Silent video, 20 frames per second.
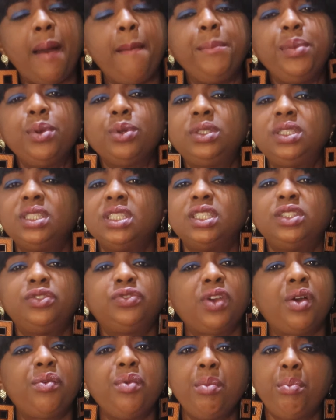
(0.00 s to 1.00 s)
abuse is
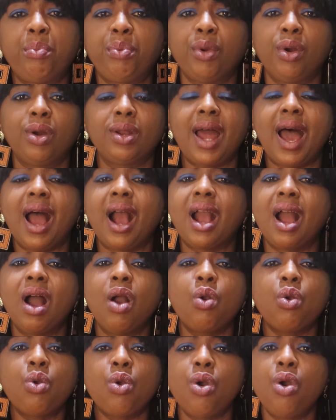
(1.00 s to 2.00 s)
very broad. I
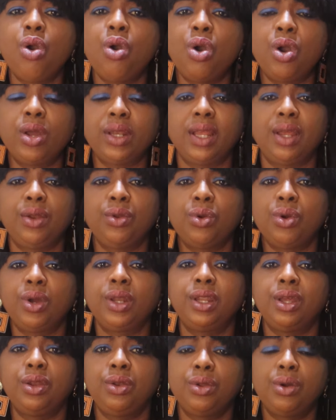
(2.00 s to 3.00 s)
can go on and
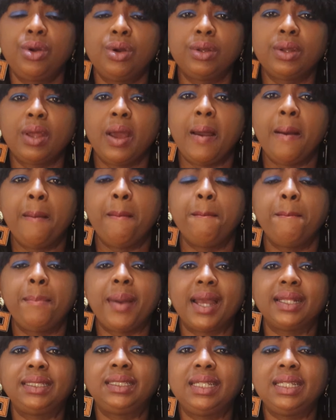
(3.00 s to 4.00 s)
on and on,
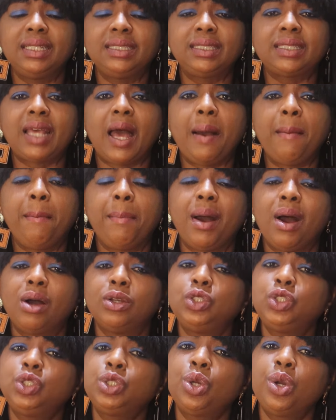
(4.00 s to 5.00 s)
but it's
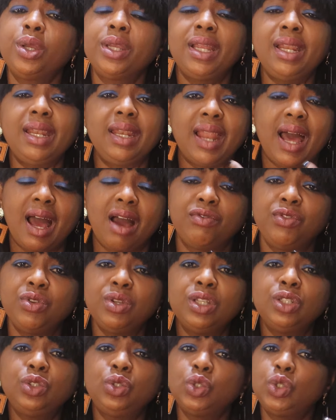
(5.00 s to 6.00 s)
about showing love.
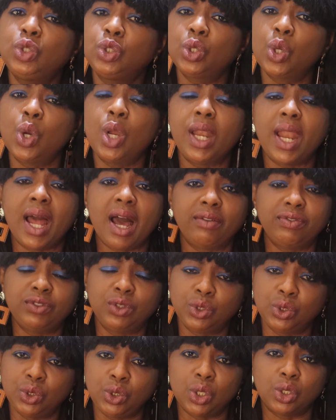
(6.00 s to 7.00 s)
You need to show
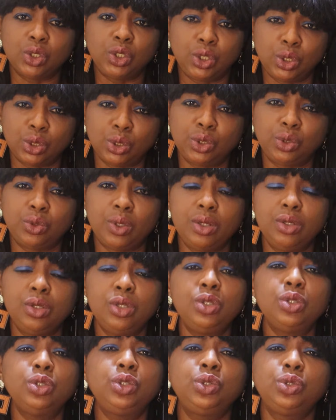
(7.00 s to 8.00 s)
love to your children.
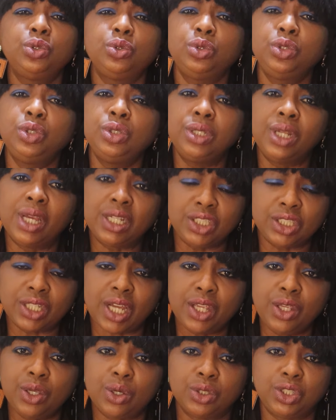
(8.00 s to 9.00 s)
You need to
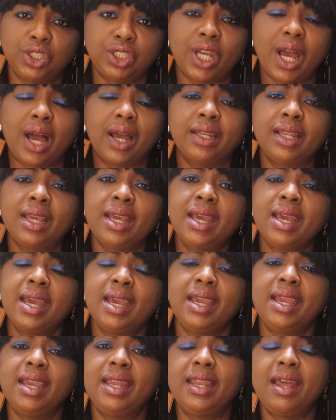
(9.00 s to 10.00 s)
nurture your child
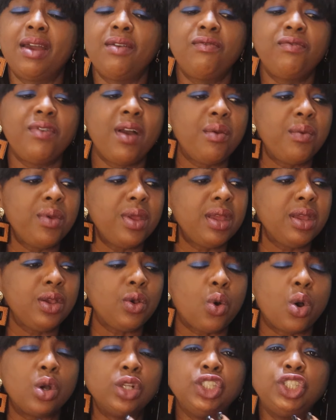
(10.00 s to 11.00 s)
in a
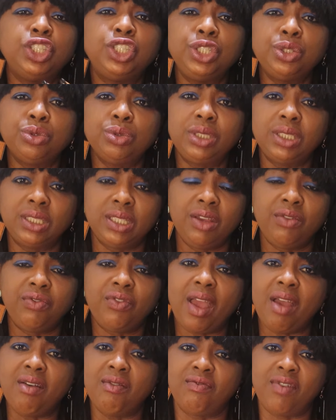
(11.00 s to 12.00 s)
very
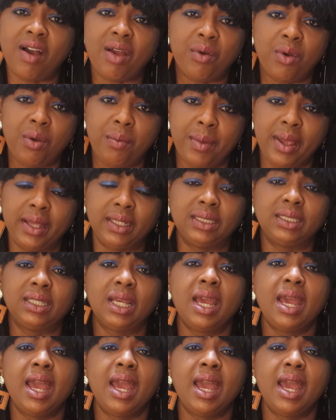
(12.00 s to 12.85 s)
conducive environment,